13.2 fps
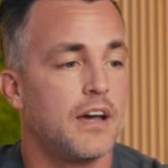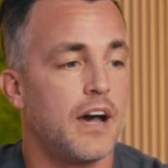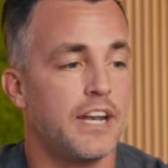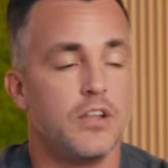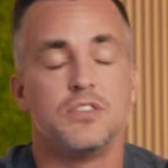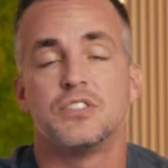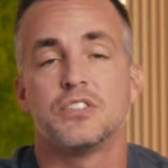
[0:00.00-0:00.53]
I
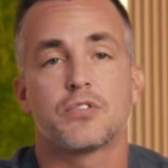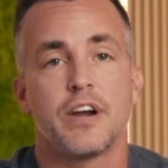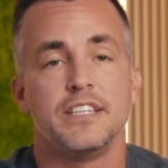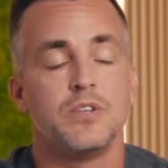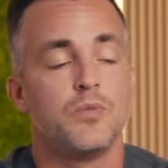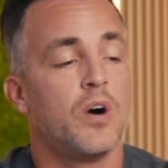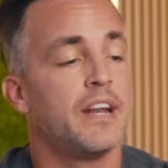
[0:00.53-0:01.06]
know this is a
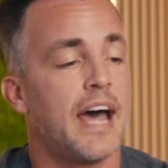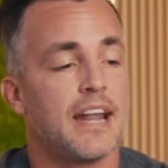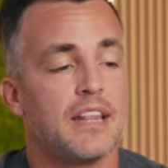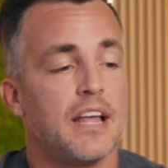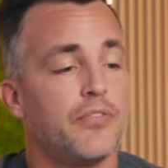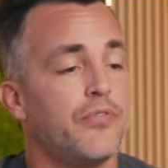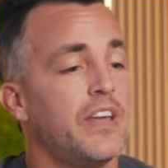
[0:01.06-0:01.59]
crazy one. Out
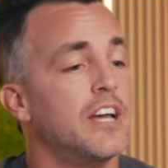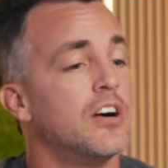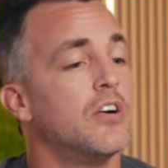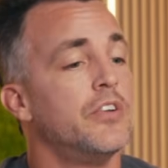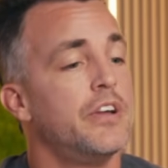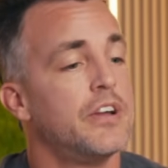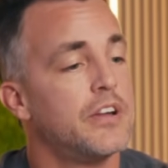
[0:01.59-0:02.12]
of left
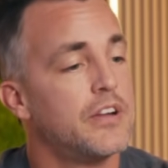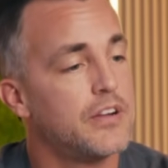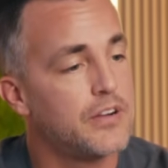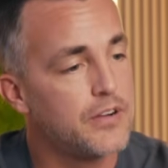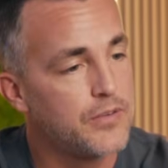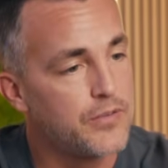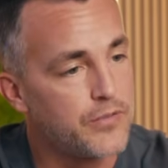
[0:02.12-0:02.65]
field,
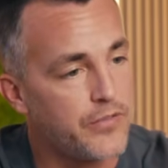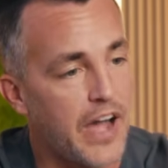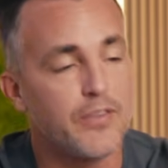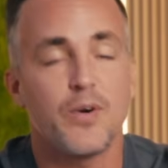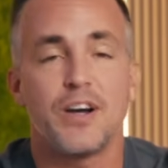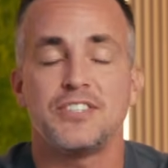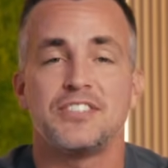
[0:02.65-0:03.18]

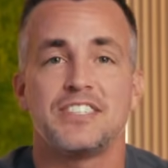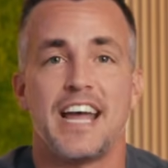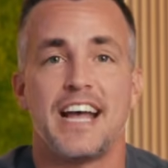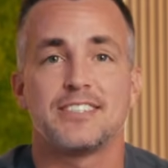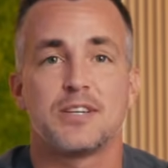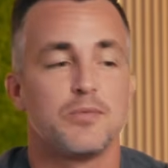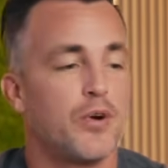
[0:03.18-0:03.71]
5 questions to
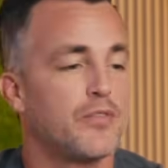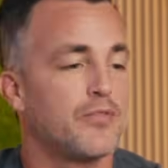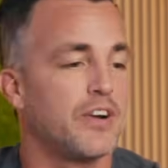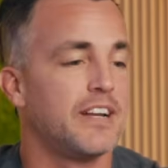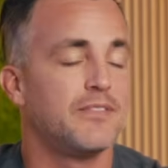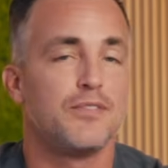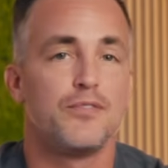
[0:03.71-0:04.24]
ask your
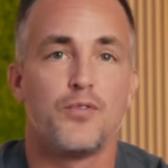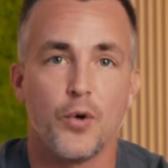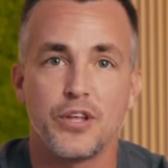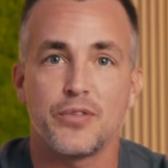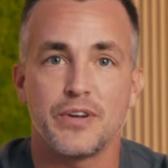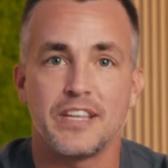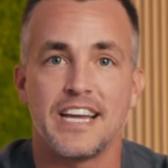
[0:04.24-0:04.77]
boyfriend,
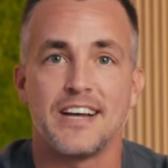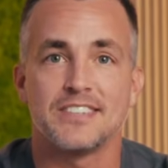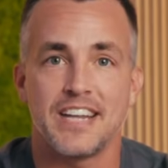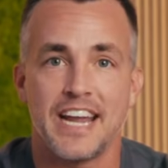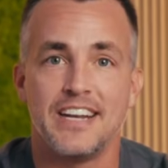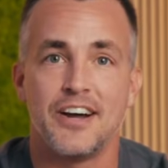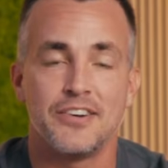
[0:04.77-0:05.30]

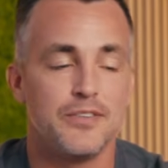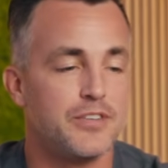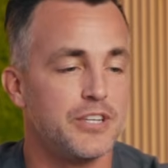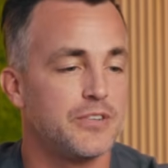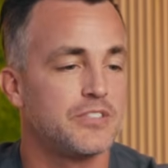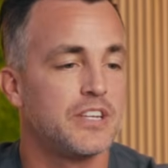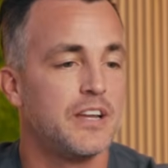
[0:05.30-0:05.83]
43,800
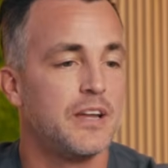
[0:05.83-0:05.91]
views.